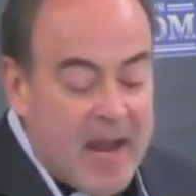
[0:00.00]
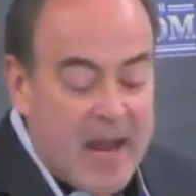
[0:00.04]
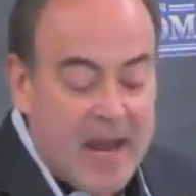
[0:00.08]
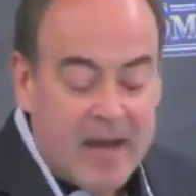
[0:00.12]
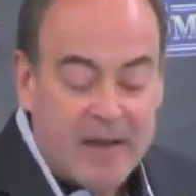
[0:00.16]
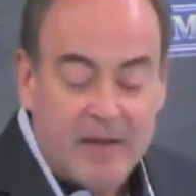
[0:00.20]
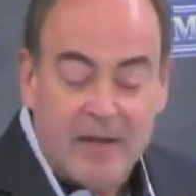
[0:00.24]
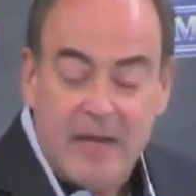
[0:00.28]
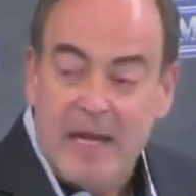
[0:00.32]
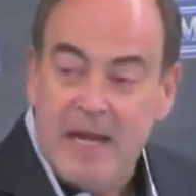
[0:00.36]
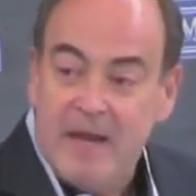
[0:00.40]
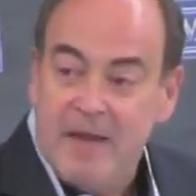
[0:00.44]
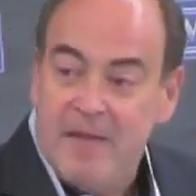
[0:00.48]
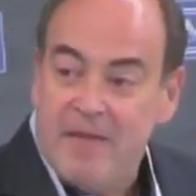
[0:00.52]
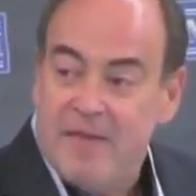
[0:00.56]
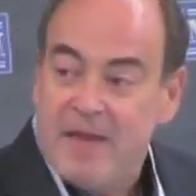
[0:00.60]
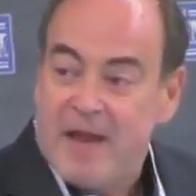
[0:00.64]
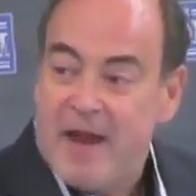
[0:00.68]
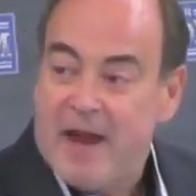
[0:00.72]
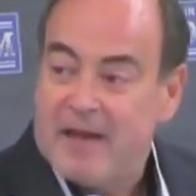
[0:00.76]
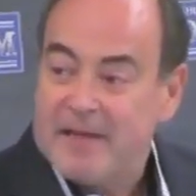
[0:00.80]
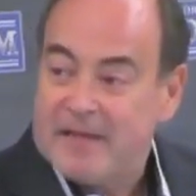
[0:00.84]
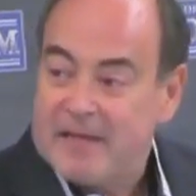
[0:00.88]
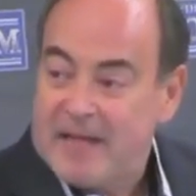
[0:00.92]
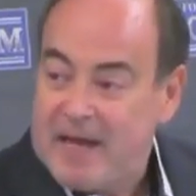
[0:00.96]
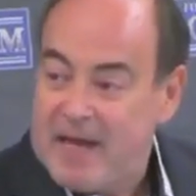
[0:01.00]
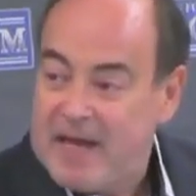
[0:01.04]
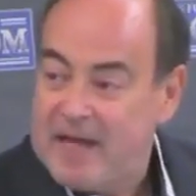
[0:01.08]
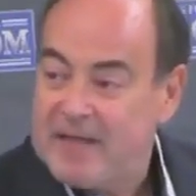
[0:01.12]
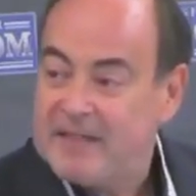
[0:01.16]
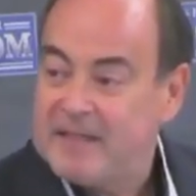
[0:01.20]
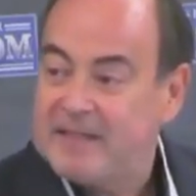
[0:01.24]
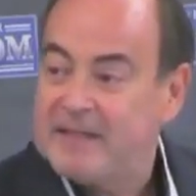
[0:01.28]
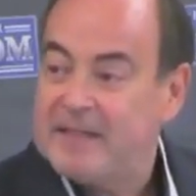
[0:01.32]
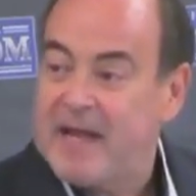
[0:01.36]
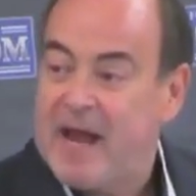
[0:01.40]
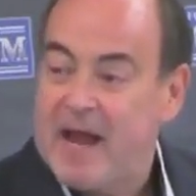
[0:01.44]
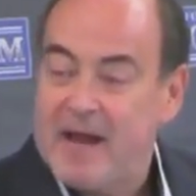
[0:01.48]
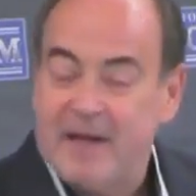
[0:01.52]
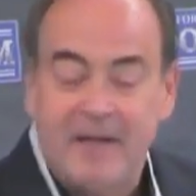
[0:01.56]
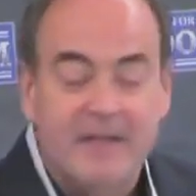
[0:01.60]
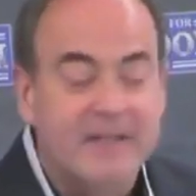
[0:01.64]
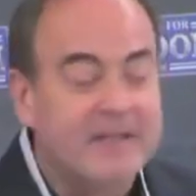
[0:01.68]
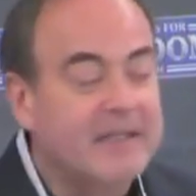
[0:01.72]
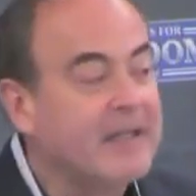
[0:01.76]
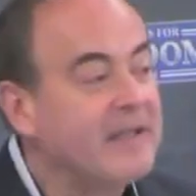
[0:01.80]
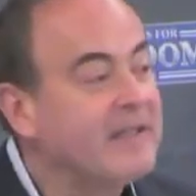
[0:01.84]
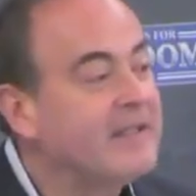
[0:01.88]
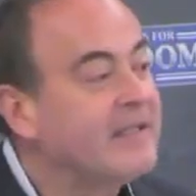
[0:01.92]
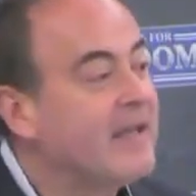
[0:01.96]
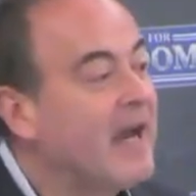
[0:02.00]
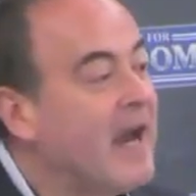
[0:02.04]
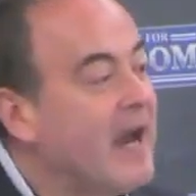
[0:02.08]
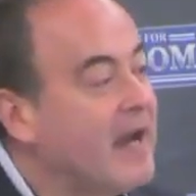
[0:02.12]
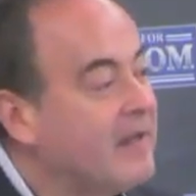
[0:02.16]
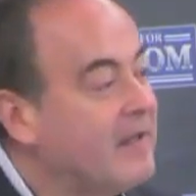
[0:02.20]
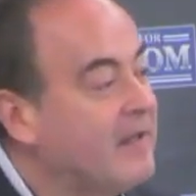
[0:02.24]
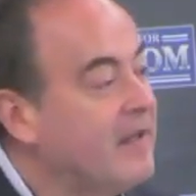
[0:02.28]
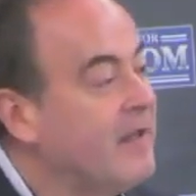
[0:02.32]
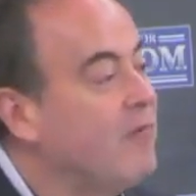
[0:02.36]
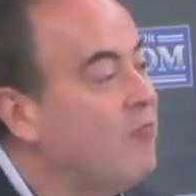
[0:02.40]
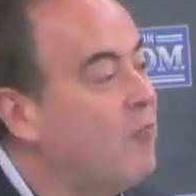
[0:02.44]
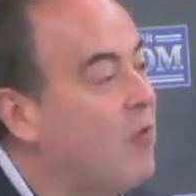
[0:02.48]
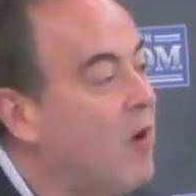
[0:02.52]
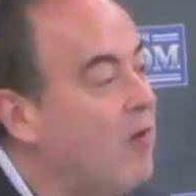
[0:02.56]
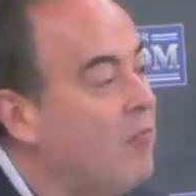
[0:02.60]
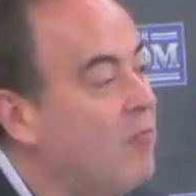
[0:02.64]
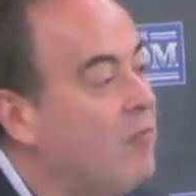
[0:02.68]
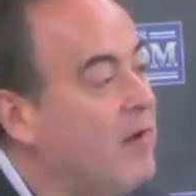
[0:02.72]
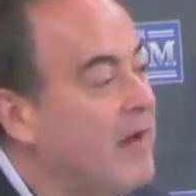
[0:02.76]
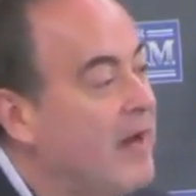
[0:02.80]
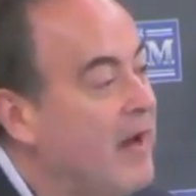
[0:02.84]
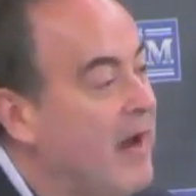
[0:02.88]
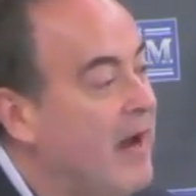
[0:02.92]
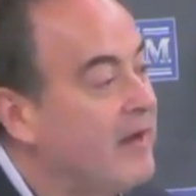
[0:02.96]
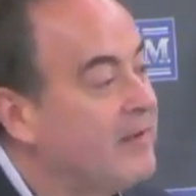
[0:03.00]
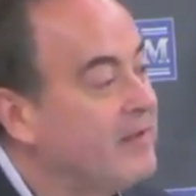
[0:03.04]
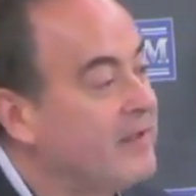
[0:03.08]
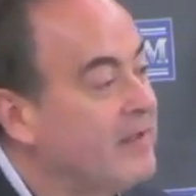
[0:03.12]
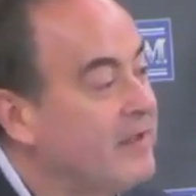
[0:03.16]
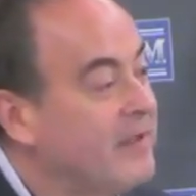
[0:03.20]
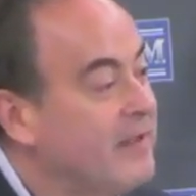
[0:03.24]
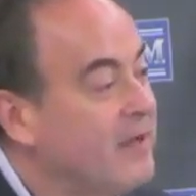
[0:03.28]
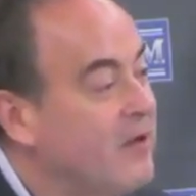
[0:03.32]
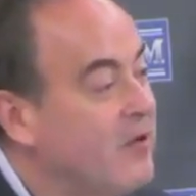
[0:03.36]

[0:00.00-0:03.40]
And in that case, that is exactly what we had